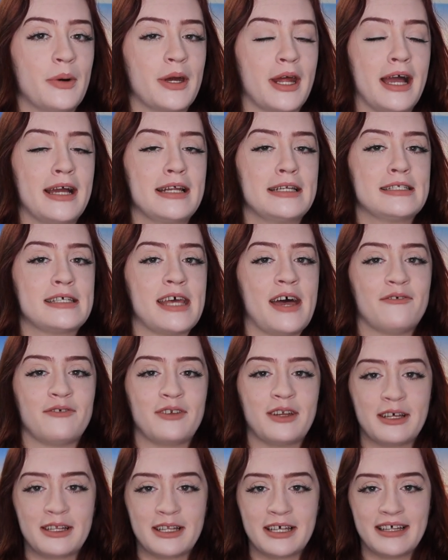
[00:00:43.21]
but I
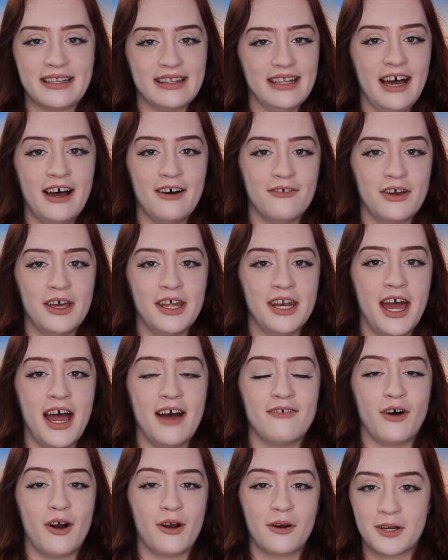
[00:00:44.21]
definitely love and
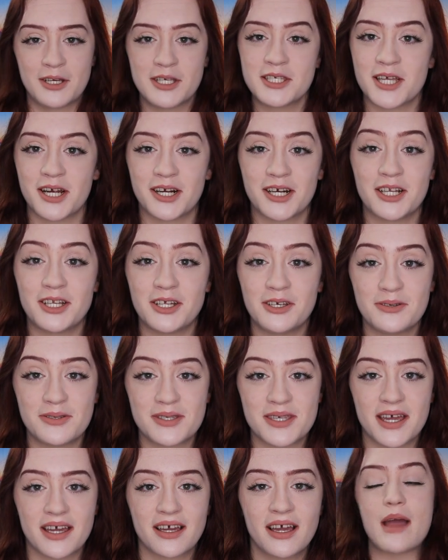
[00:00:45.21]
have already started
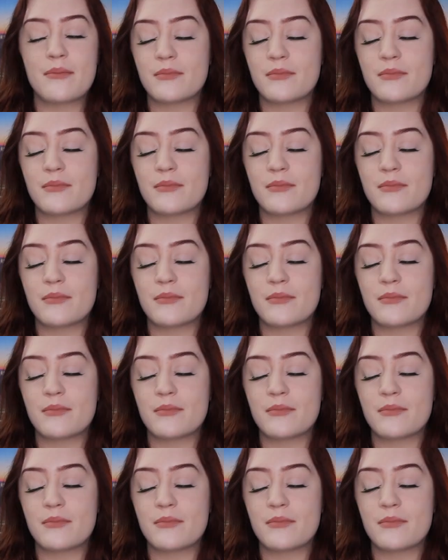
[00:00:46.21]
using.